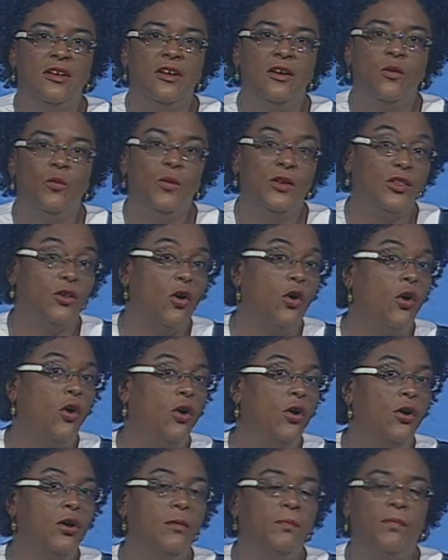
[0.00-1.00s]
with
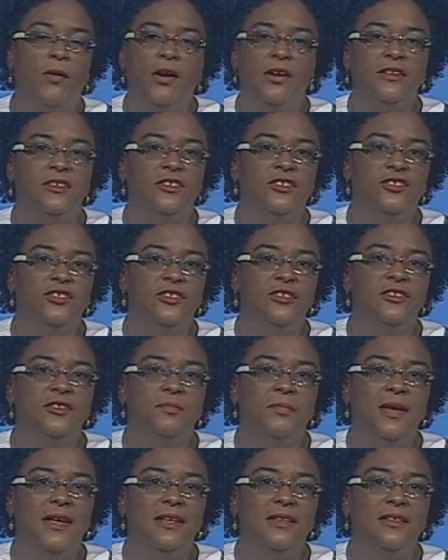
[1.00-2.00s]
all politicians
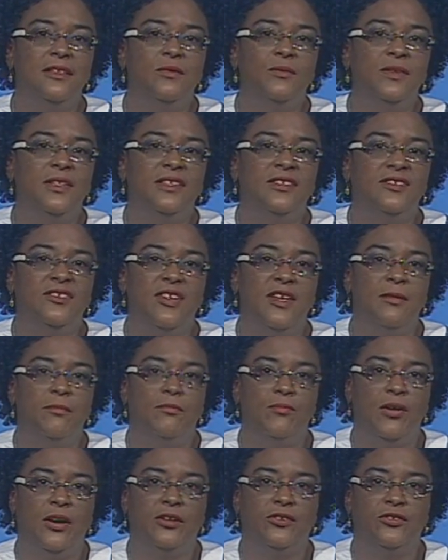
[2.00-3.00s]
painted with the same
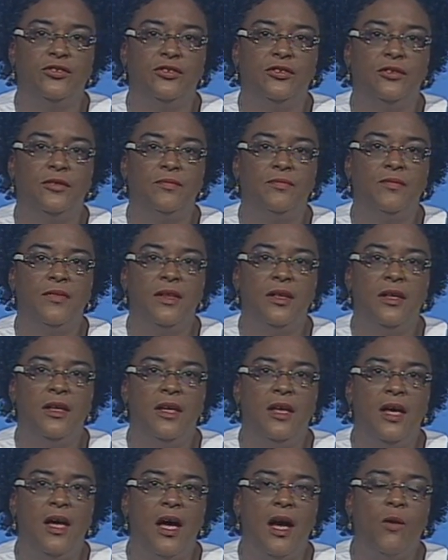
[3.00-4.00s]
brush.
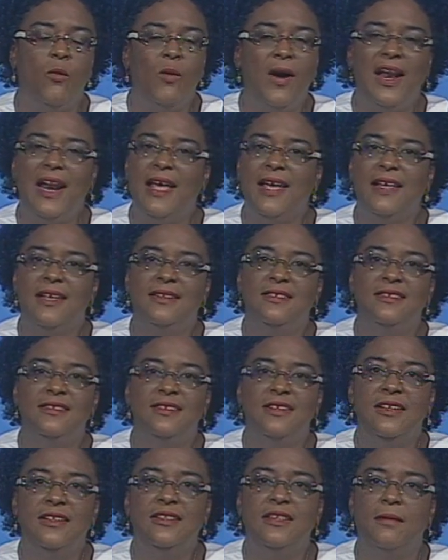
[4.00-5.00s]
And while I
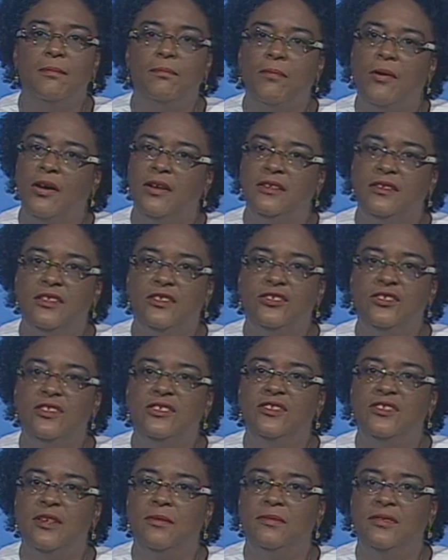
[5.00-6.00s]
concede that
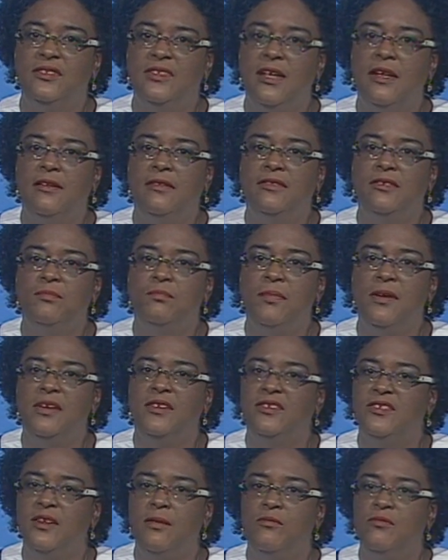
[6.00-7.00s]
politicians themselves bear
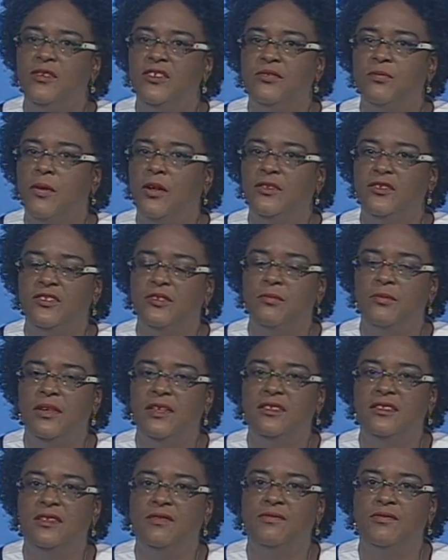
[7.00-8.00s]
some
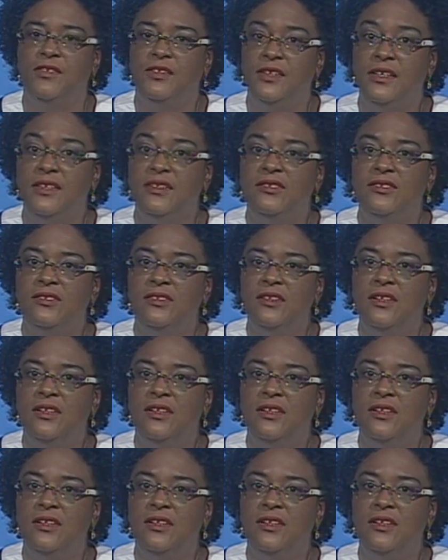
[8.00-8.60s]
responsibility for this,